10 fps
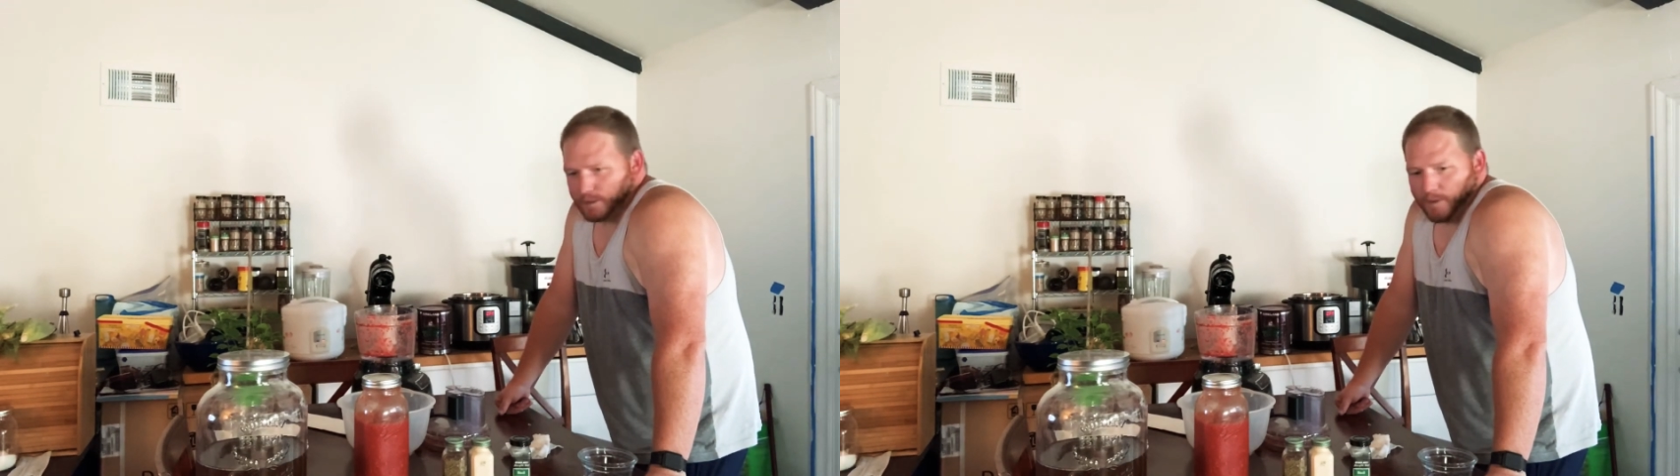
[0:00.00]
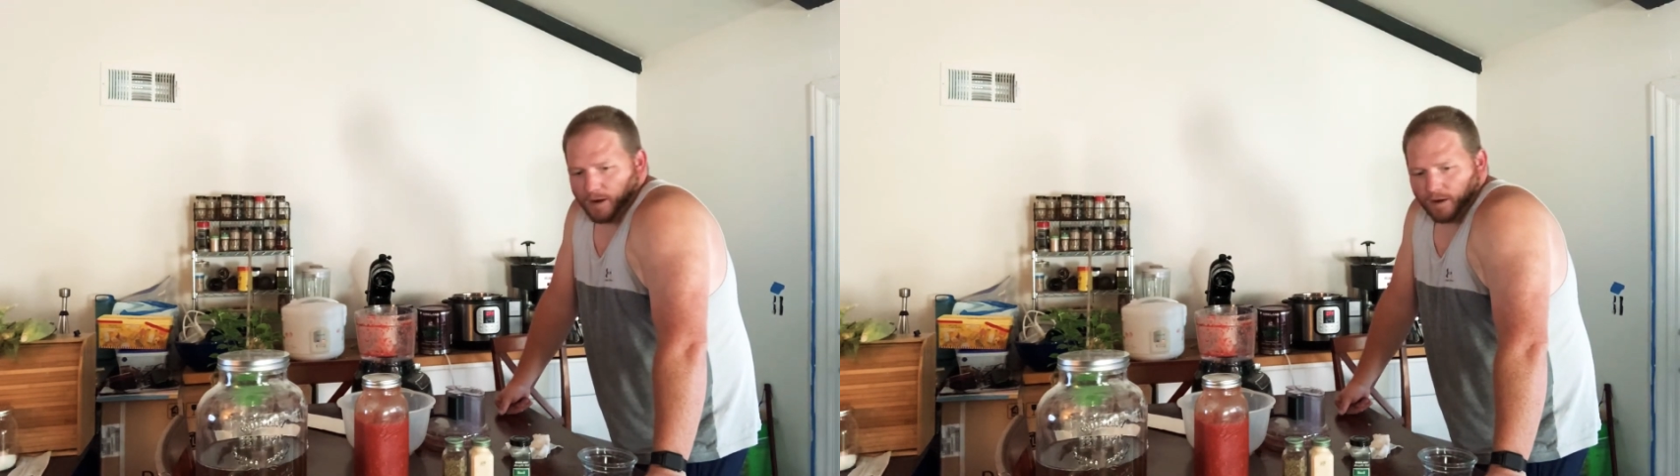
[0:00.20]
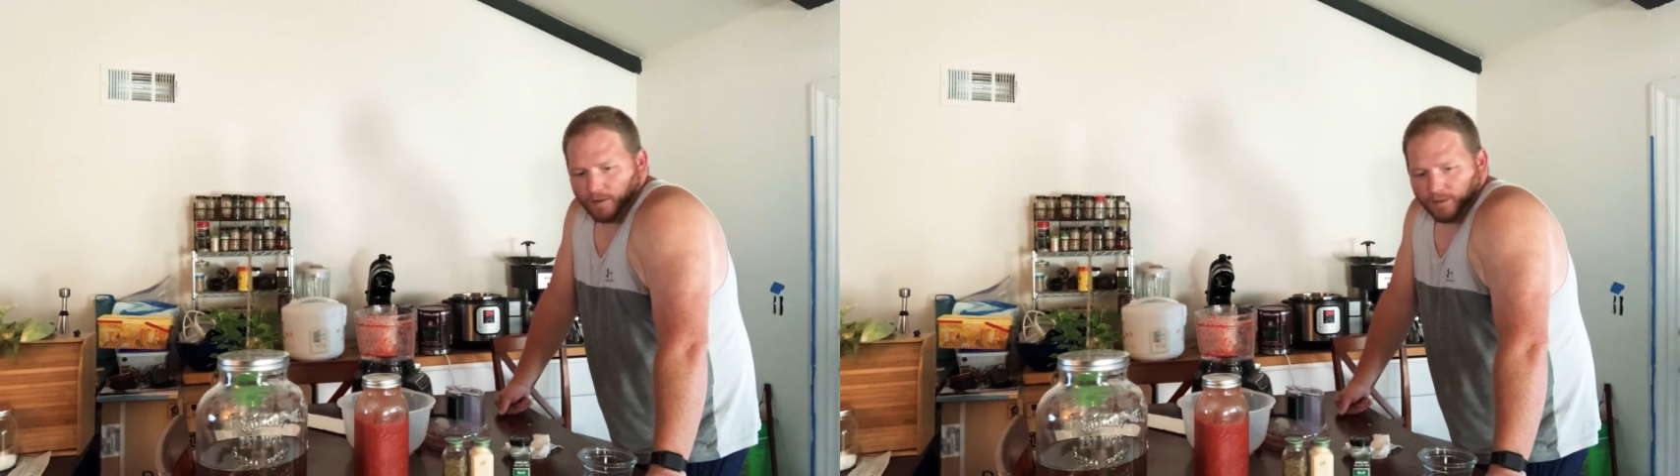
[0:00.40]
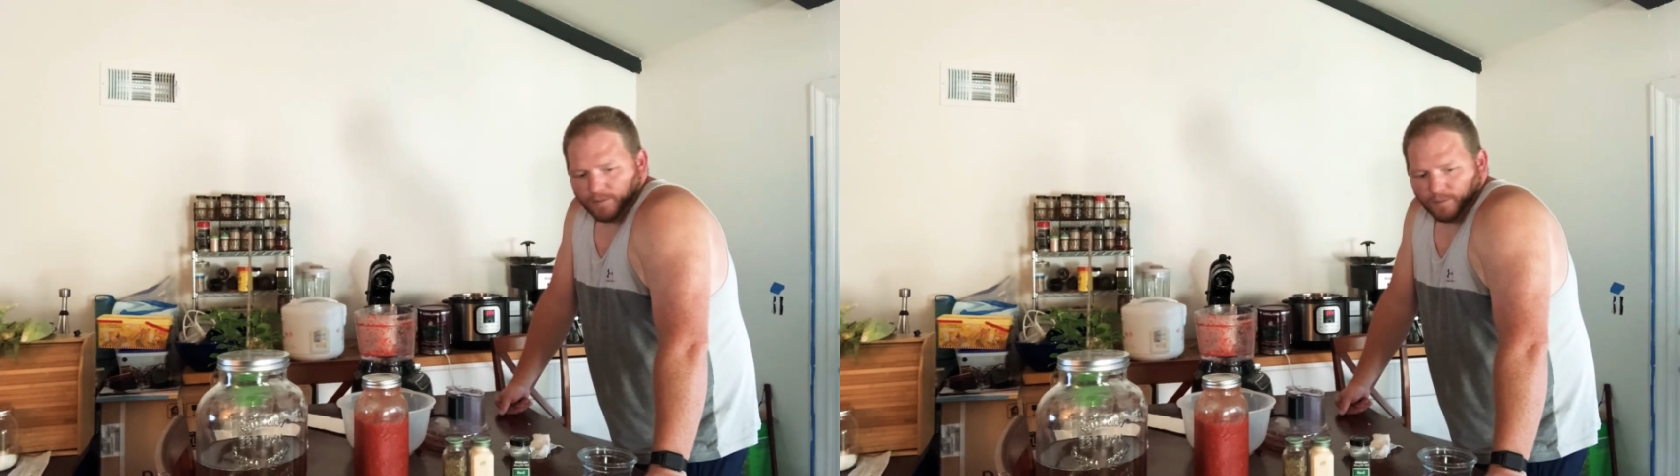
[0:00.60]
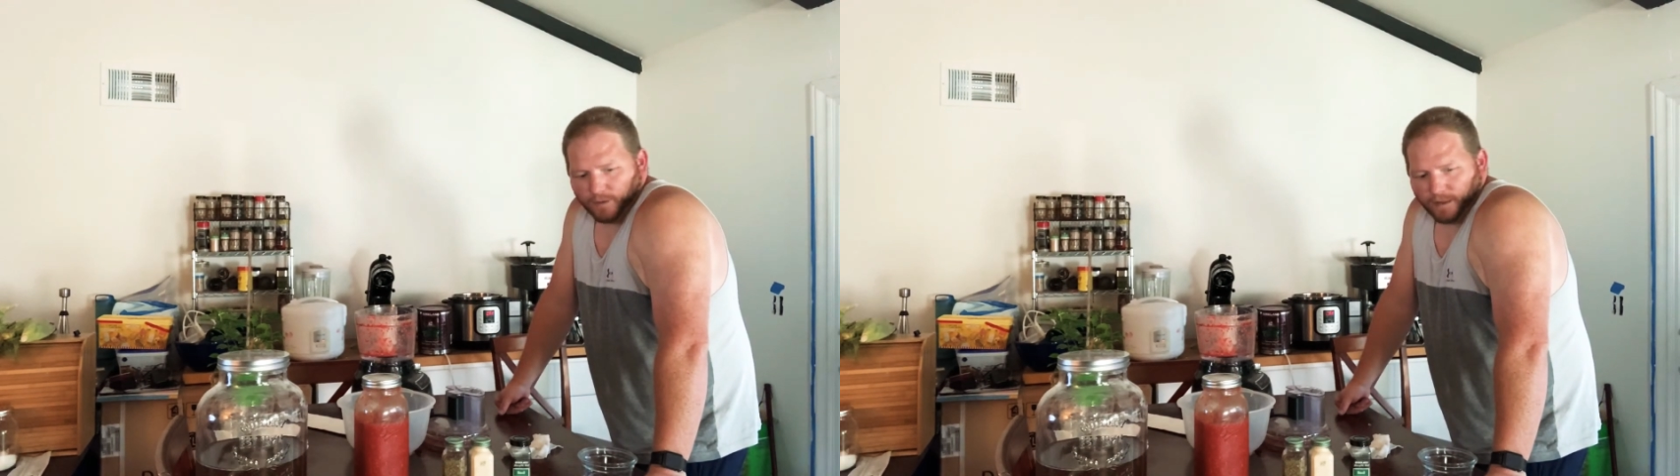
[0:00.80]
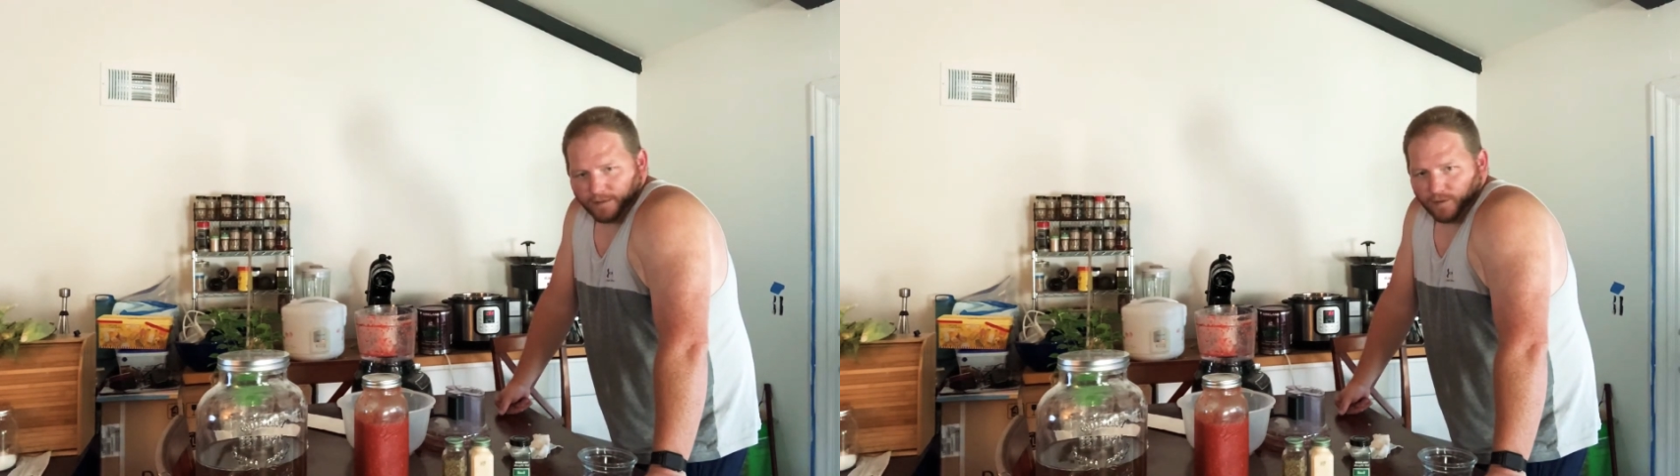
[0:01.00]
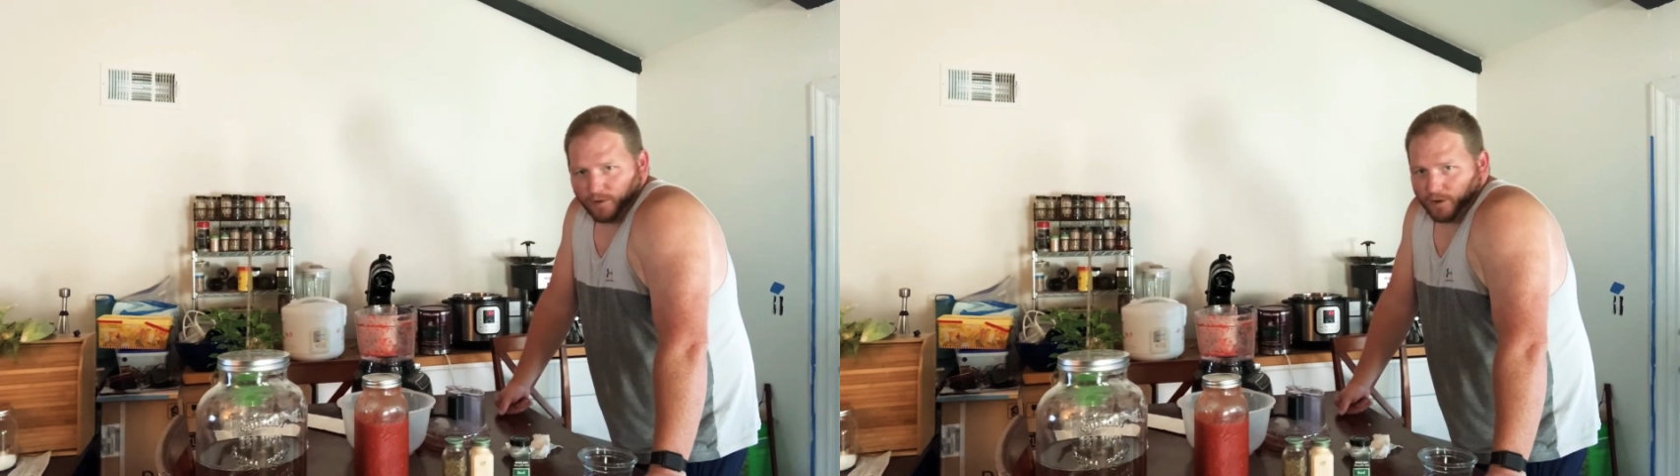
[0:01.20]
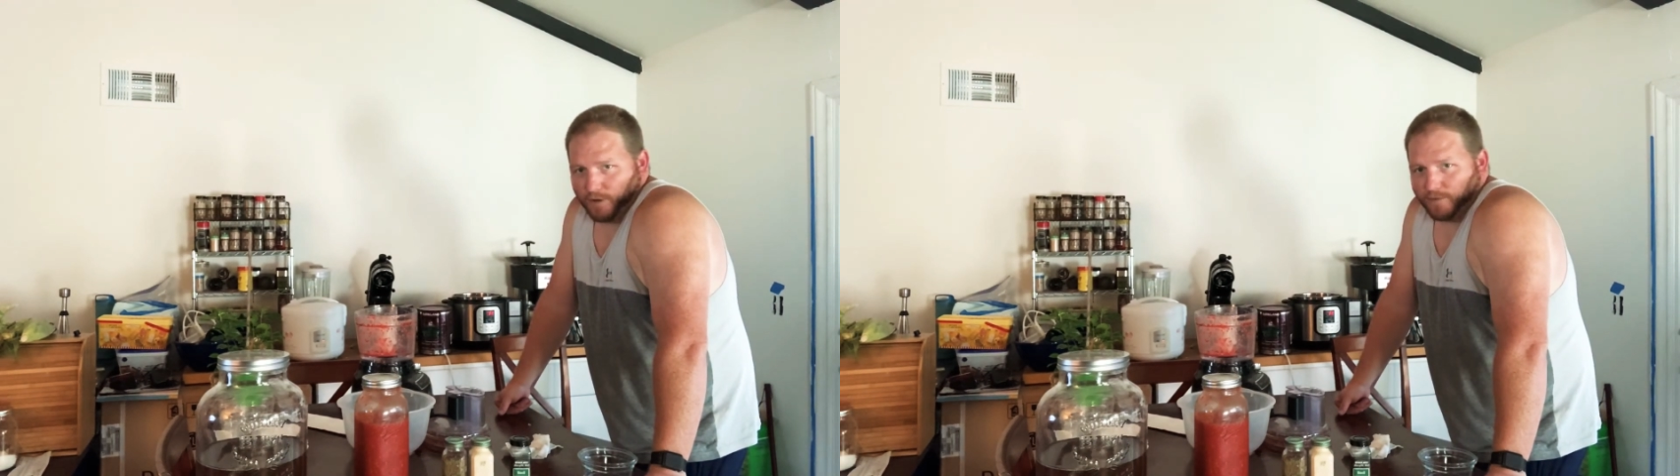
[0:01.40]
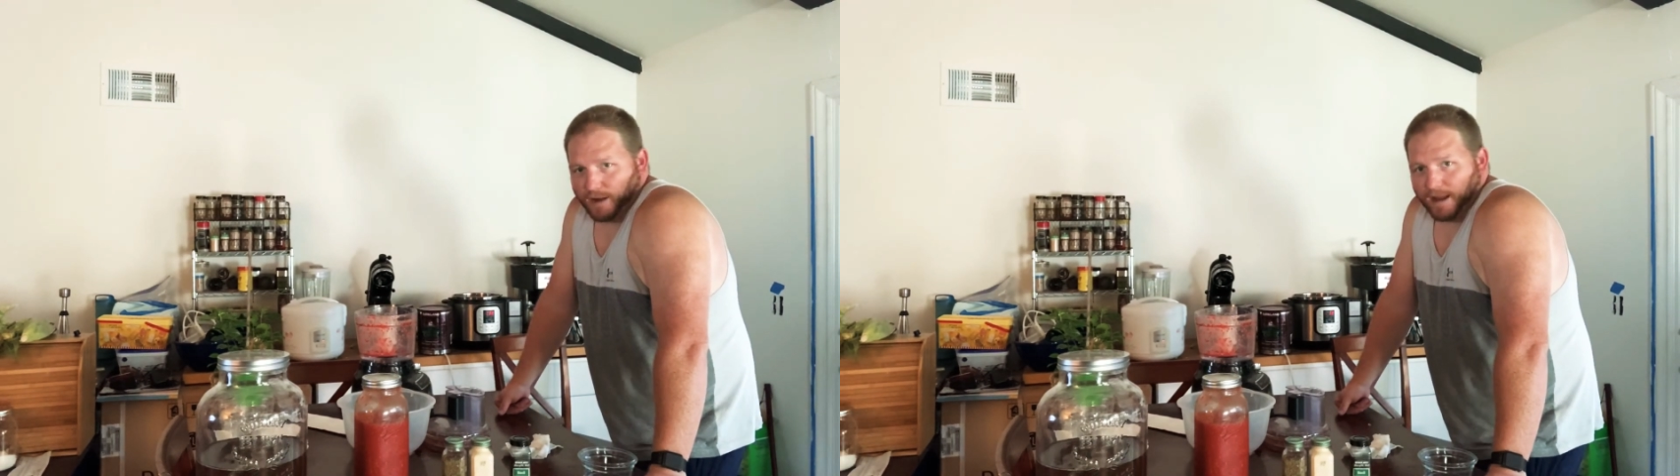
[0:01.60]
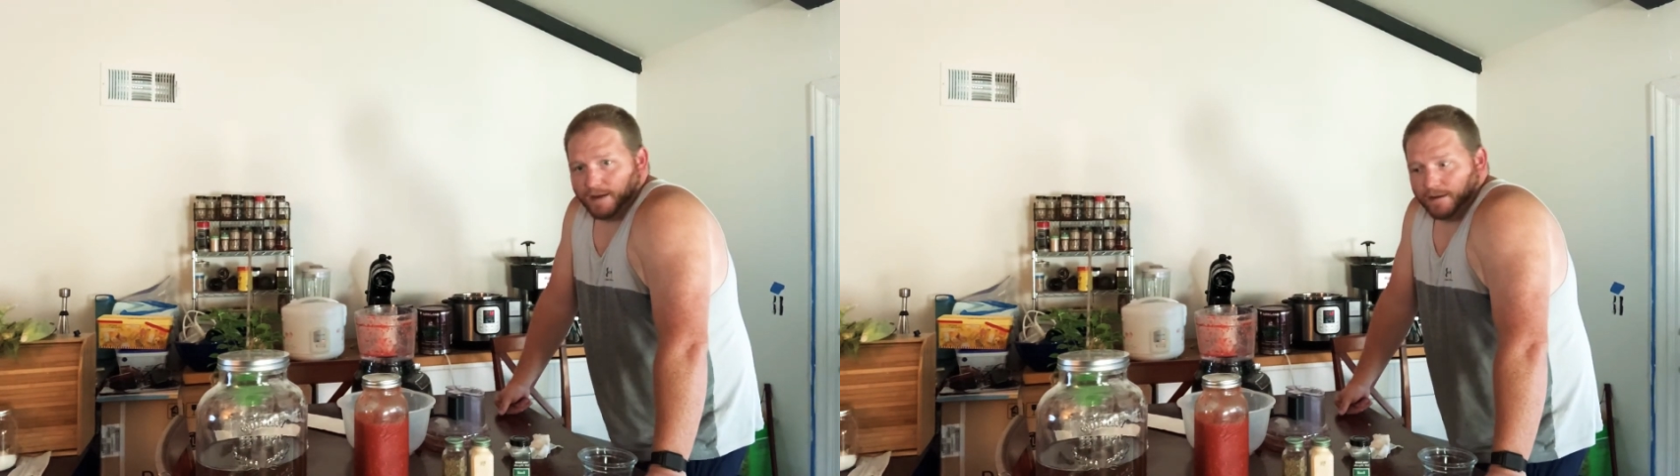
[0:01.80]
tomorrow. We're going to let this cook
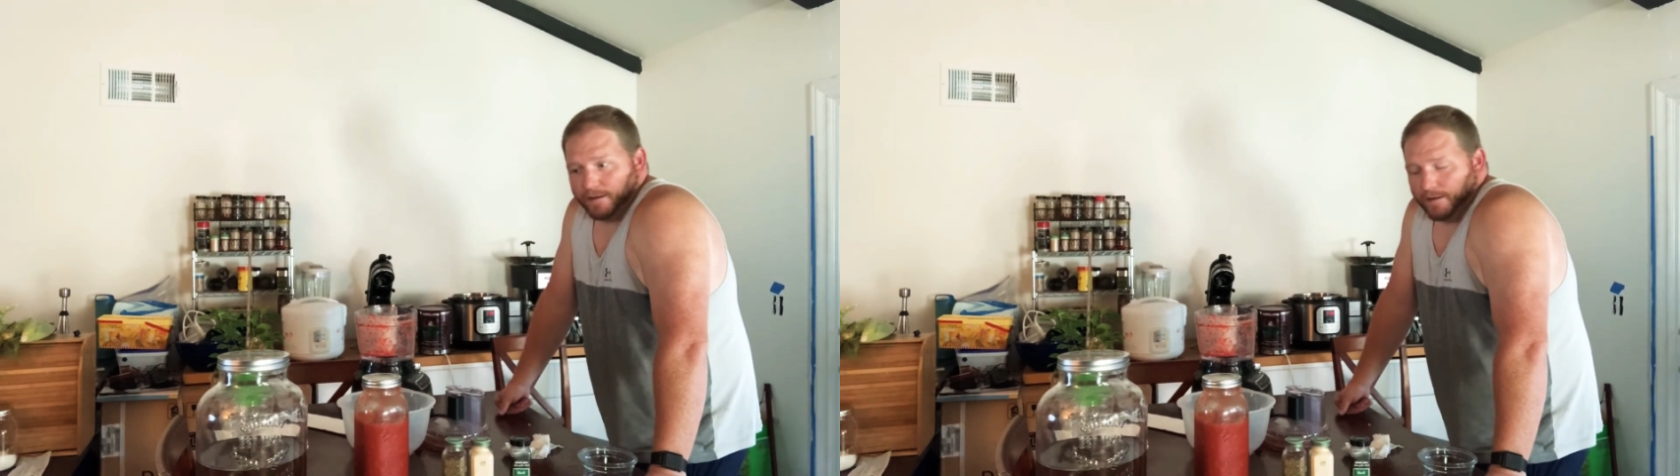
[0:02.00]
overnight.